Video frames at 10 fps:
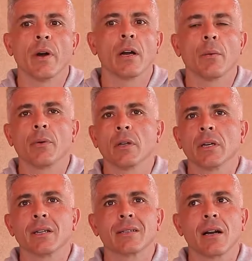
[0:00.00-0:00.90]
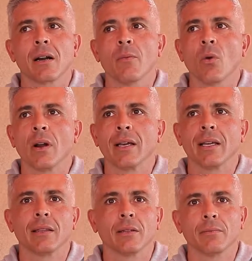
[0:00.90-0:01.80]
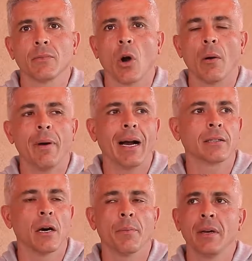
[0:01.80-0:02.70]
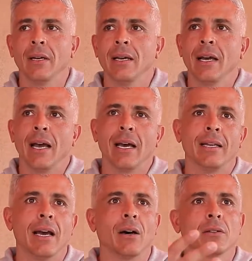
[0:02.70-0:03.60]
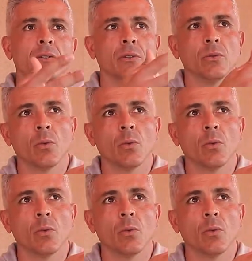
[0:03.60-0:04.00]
wake up early on a Saturday morning, get the car packed up, head down to